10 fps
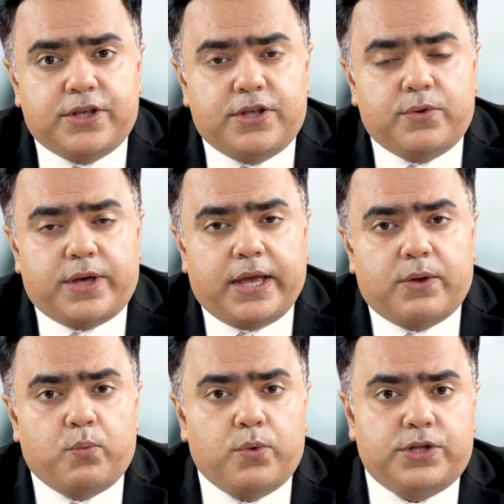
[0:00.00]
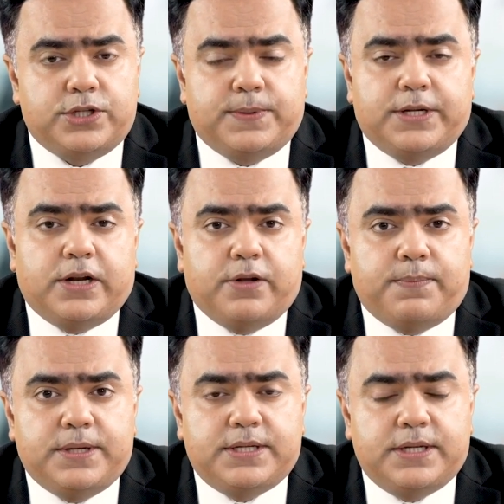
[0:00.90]
the UK with this particular
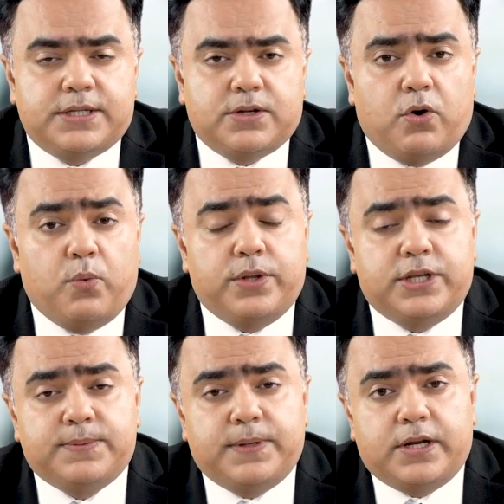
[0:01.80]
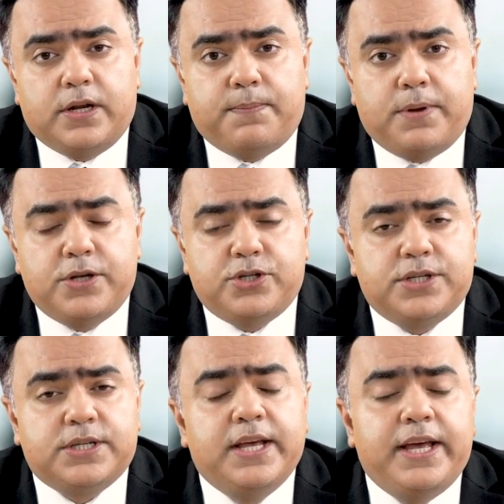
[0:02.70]
business or with this particular
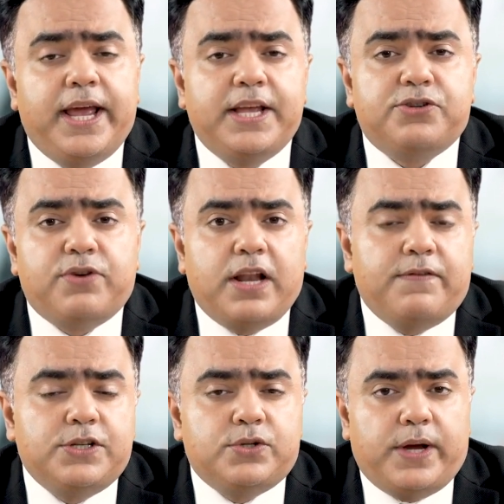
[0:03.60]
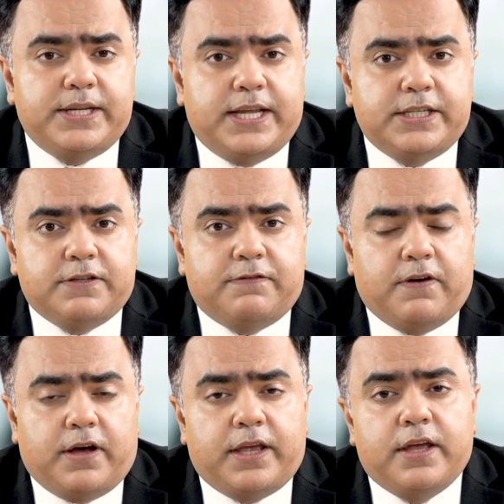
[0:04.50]
purchase, it's relevant to
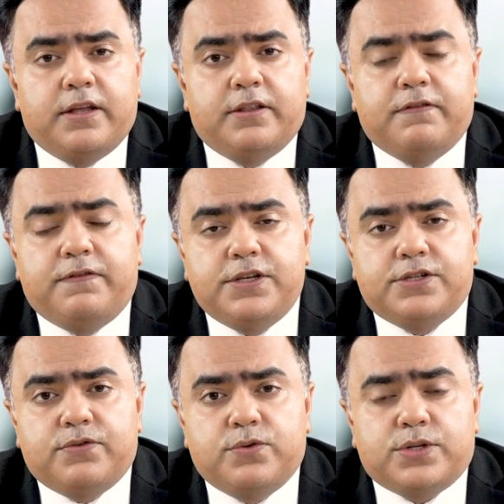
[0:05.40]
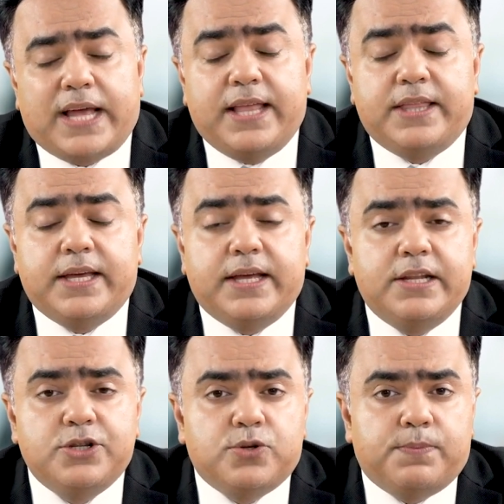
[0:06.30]
identify the visa route and the
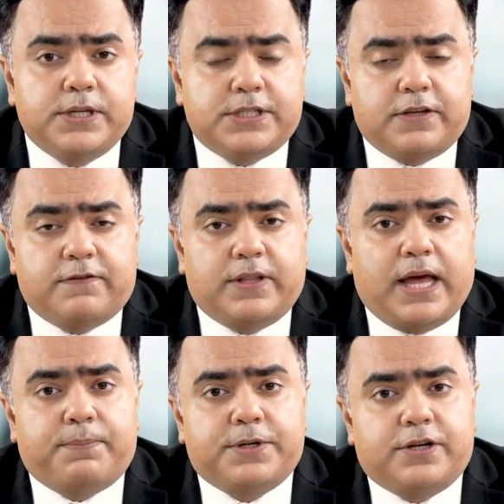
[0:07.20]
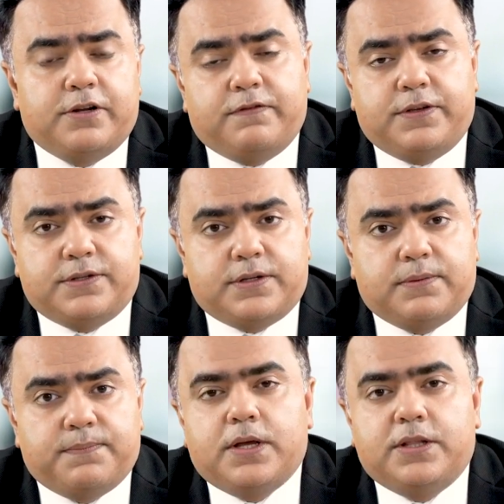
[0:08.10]
eligibility for that particular visa.
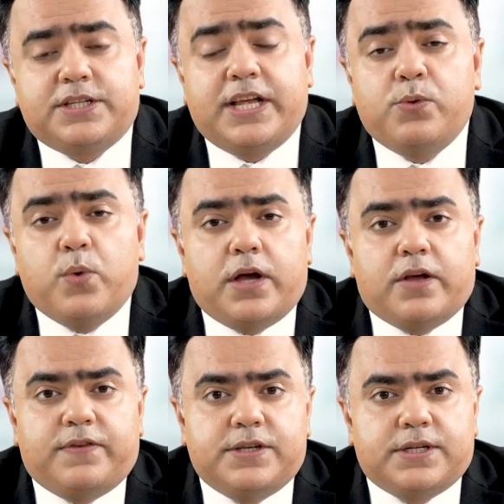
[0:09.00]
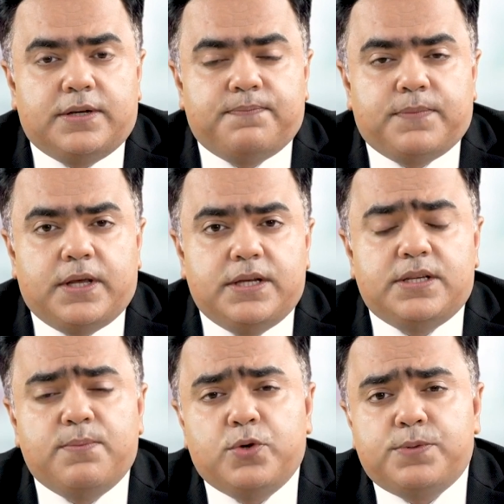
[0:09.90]
The skilled worker visa is
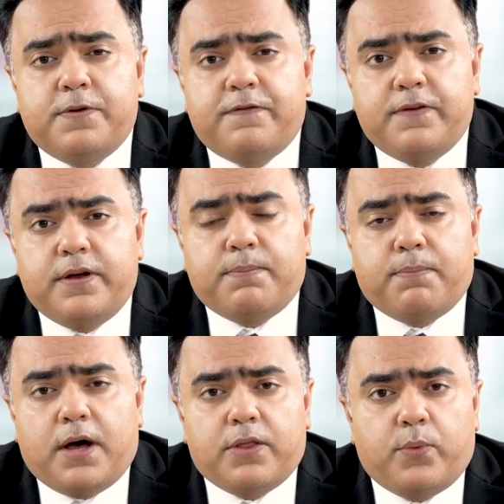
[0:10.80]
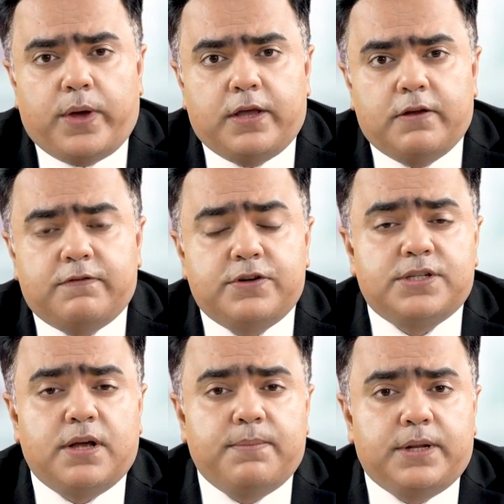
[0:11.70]
the most preferred pathway for
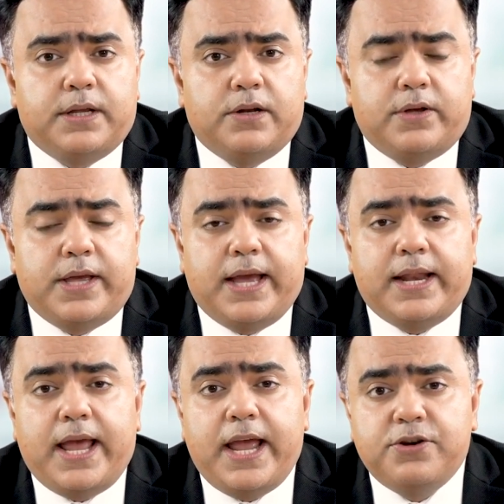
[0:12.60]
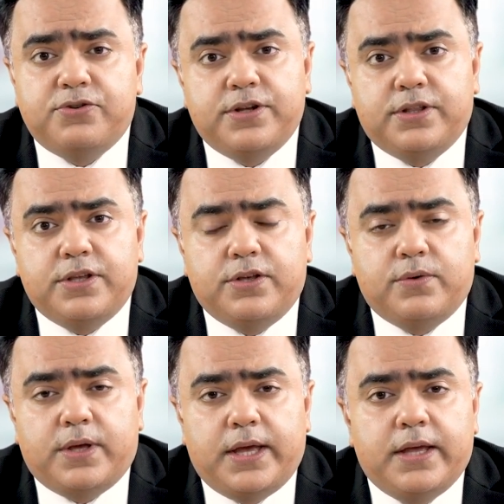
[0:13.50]
somebody looking at entering the
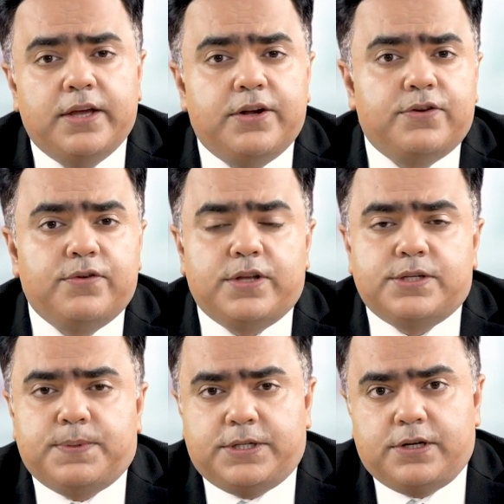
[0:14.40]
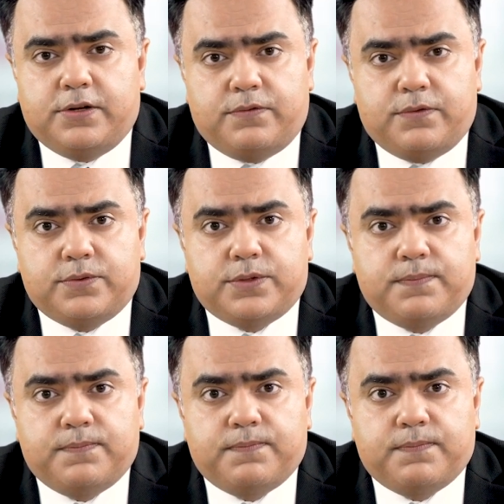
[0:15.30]
UK through this particular route.
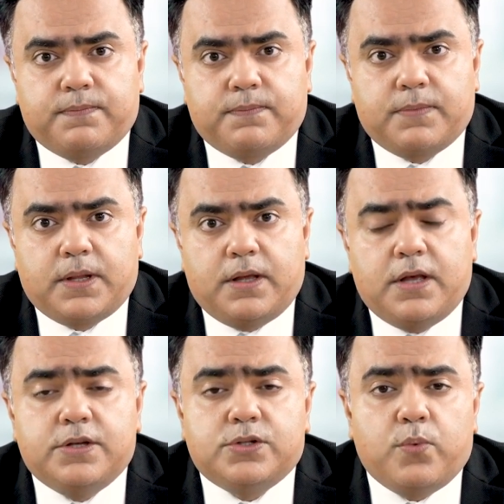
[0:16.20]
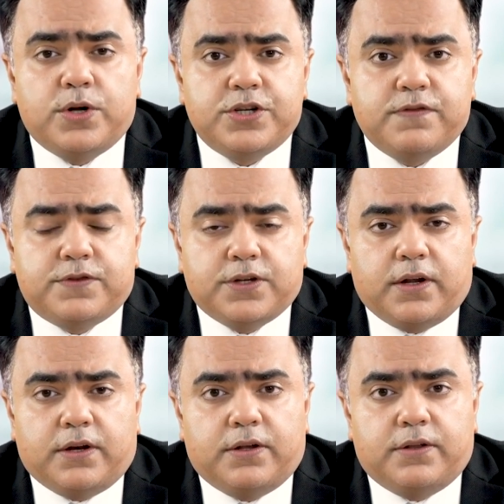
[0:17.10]
So once you've
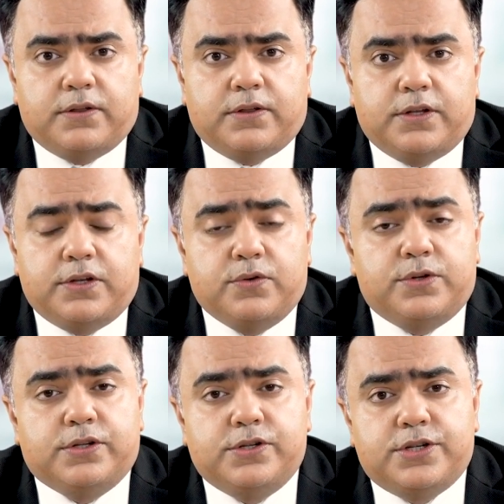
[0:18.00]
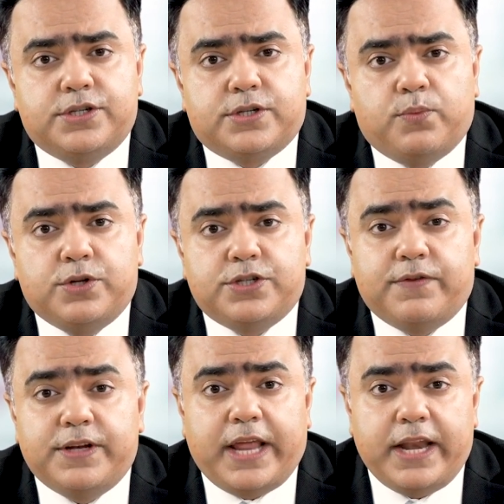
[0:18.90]
done the due diligence, once you've
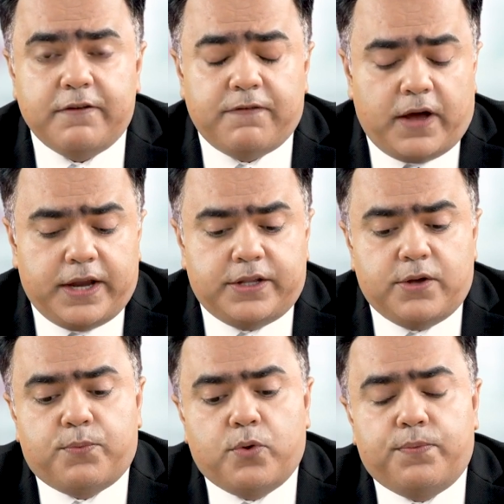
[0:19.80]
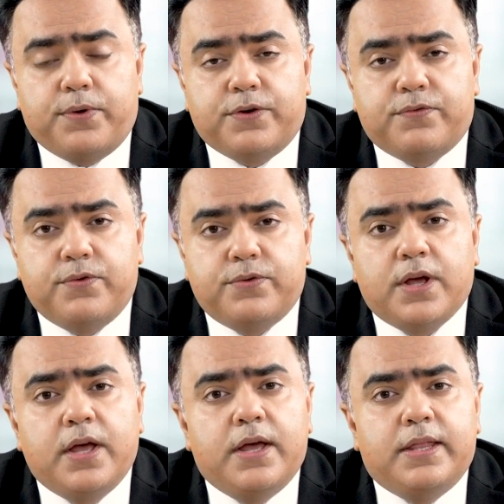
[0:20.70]
identified the appropriate route,
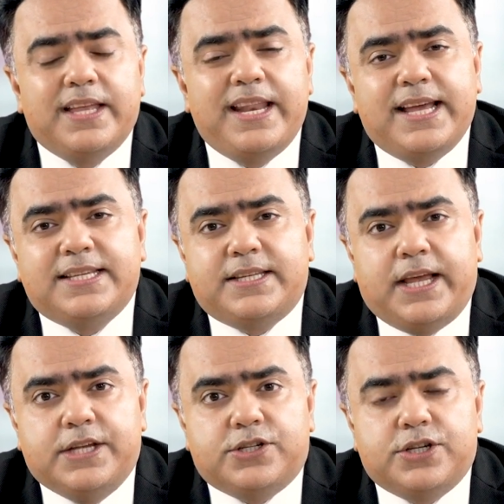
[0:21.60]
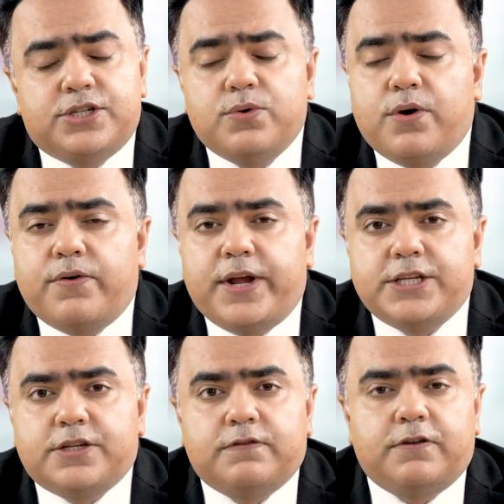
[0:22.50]
the next stage is to
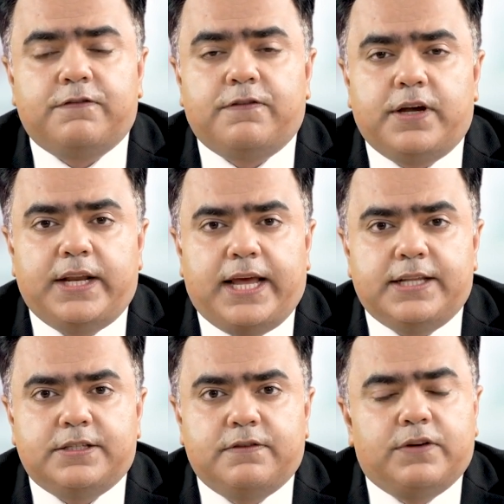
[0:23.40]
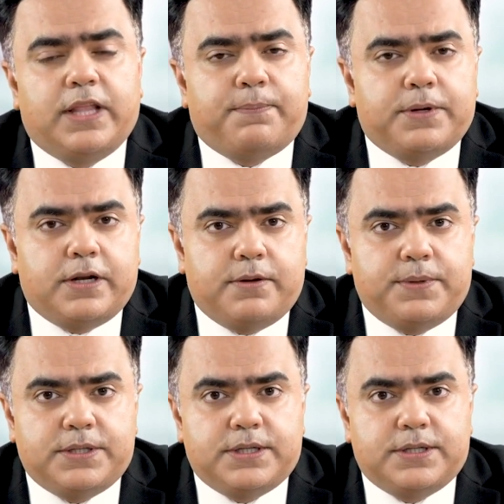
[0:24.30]
arrange for finance for that particular
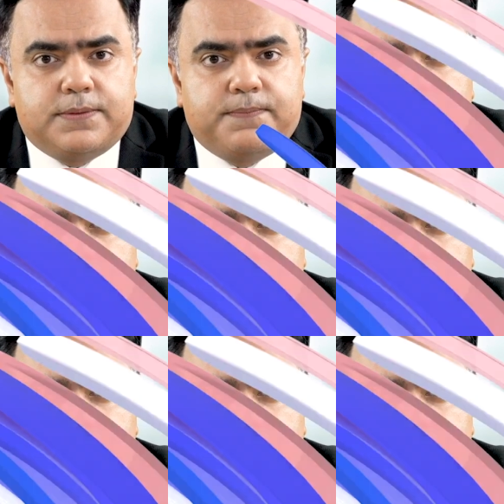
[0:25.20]
business.